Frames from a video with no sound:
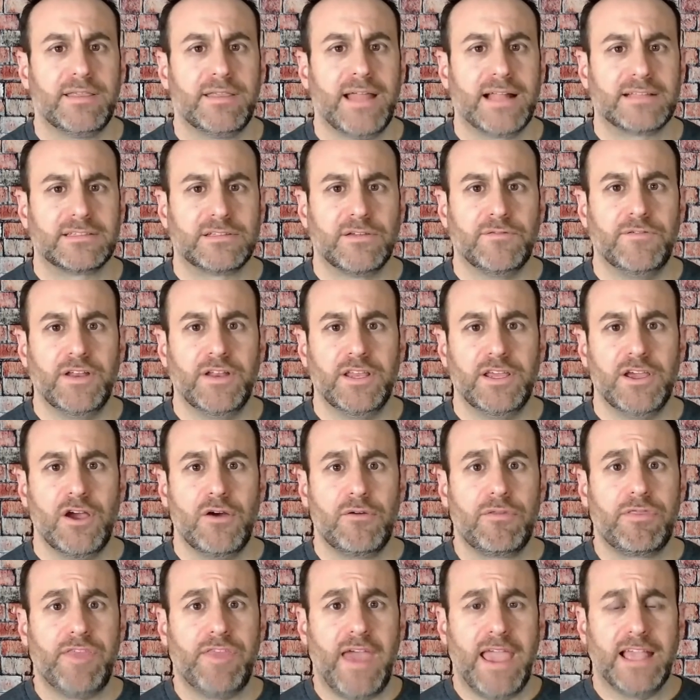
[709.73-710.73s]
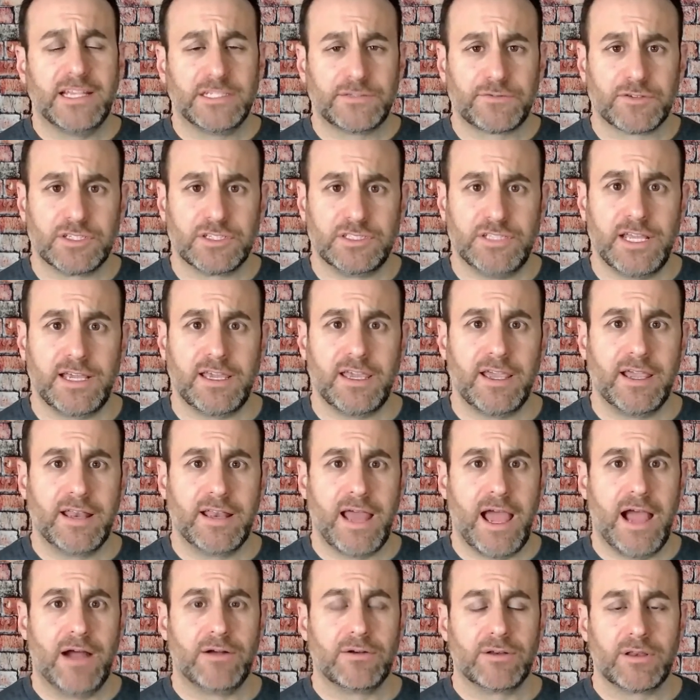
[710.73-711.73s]
That's the video. Thanks for sticking it
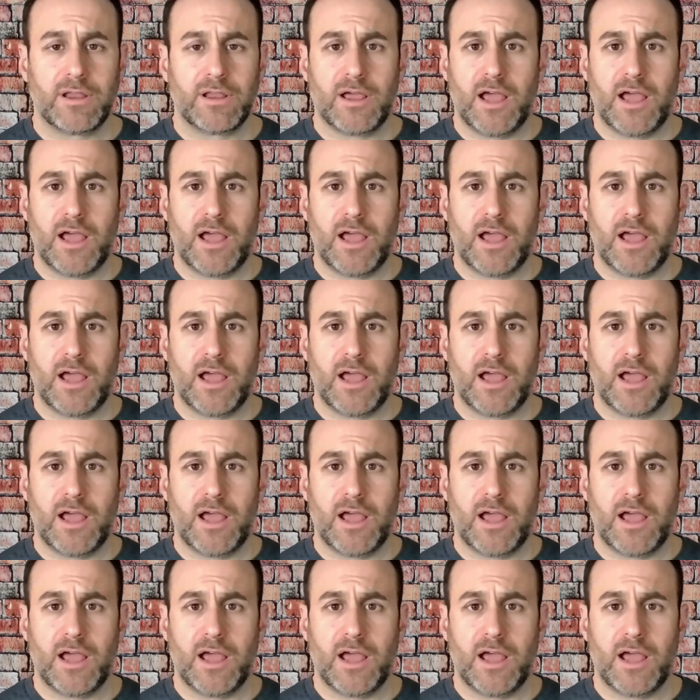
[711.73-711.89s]
out.